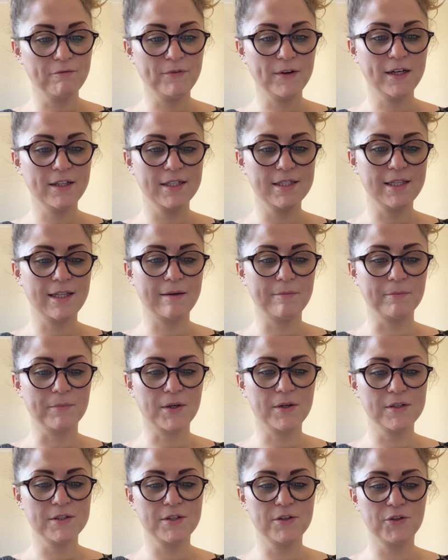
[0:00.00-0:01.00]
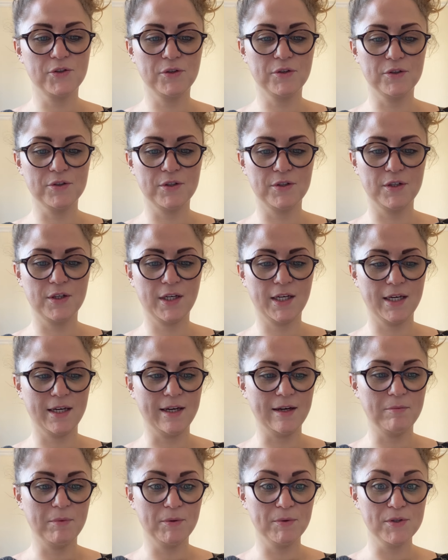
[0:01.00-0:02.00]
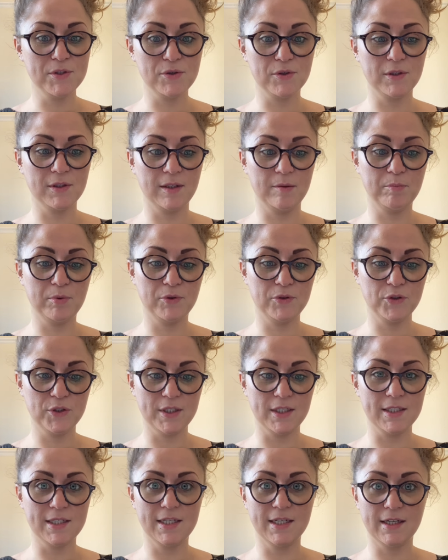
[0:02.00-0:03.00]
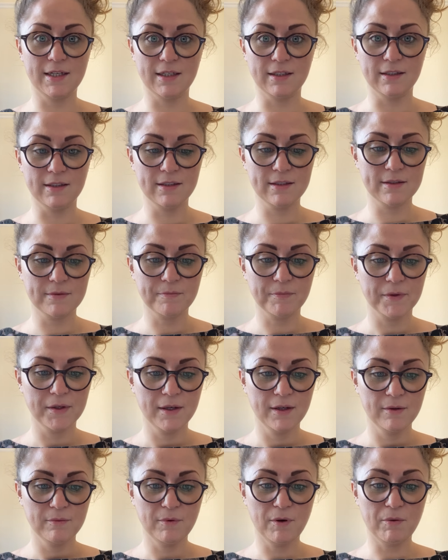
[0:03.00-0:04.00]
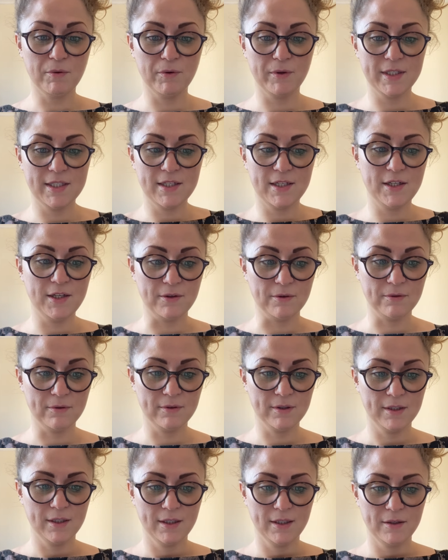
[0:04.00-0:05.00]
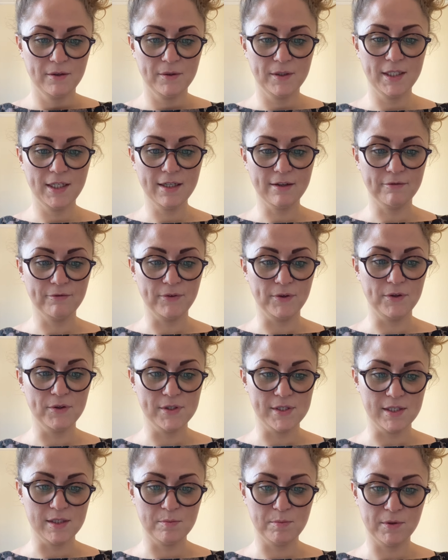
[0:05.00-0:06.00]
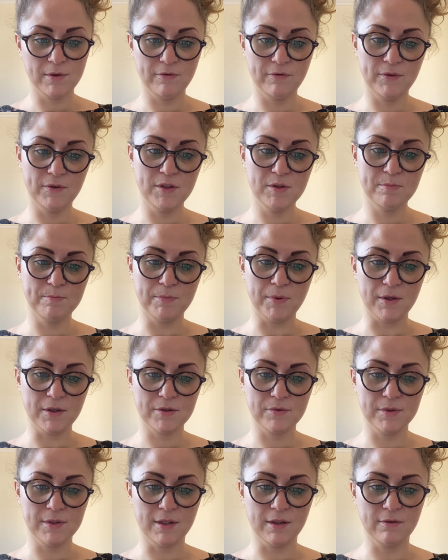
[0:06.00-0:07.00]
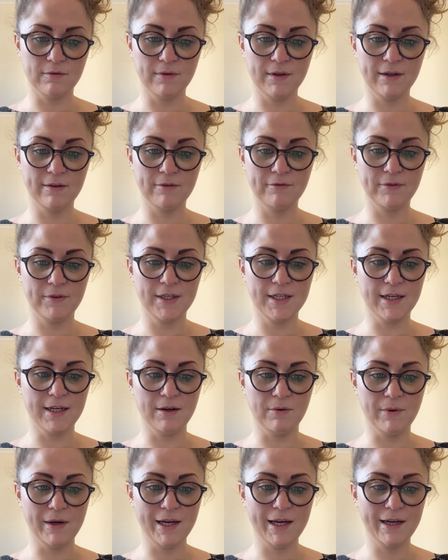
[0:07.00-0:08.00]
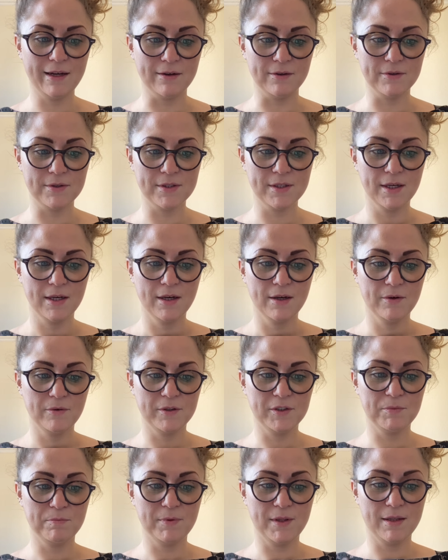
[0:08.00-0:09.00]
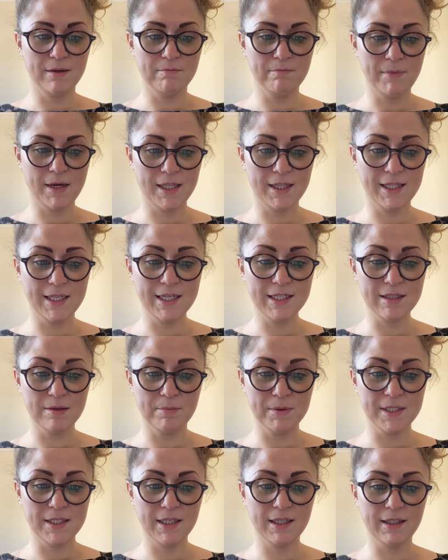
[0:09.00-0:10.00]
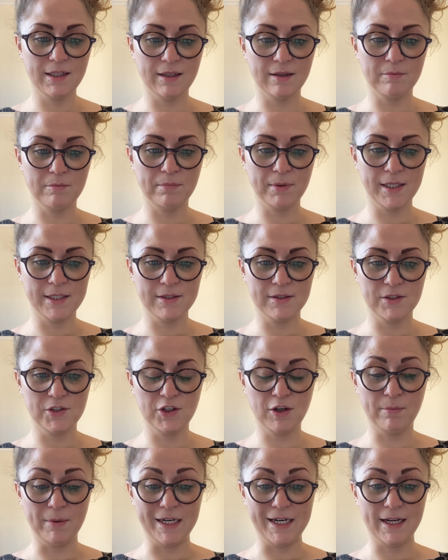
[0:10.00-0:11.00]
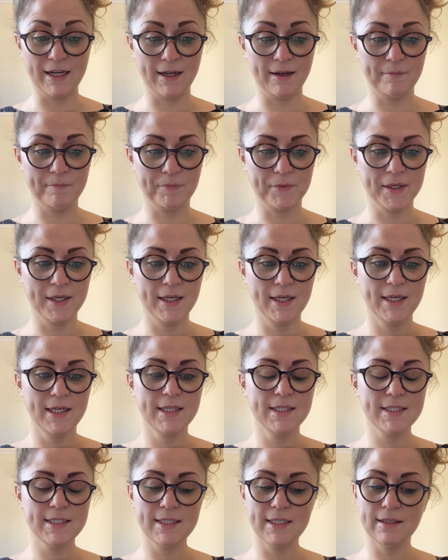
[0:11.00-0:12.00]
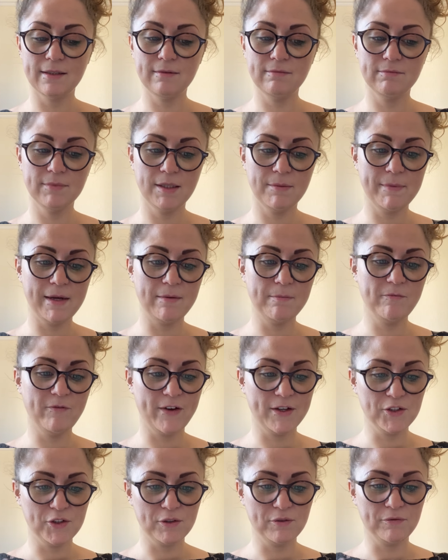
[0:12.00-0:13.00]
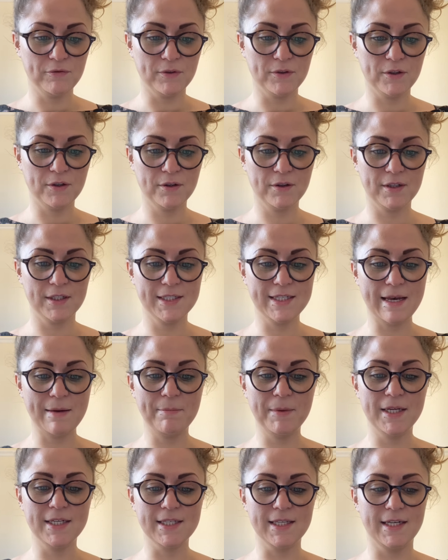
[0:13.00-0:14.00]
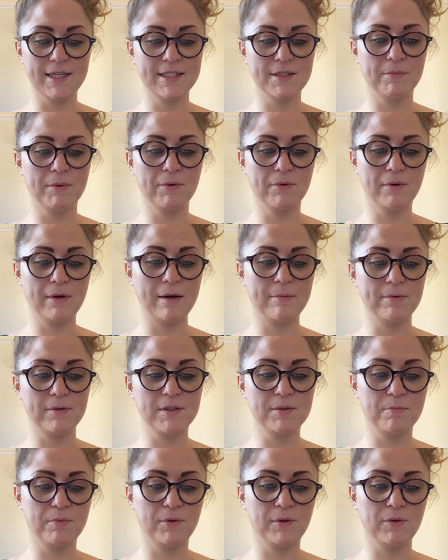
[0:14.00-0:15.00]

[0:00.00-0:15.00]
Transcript: Father's lamp caused a short circuit and we were suddenly plunged into darkness. What were we to do? We did have fuses, but the fuse box was at the rear of the dark warehouse, which made this a particularly unpleasant job at night. Still, the men ventured forth, and 10 minutes later we were able to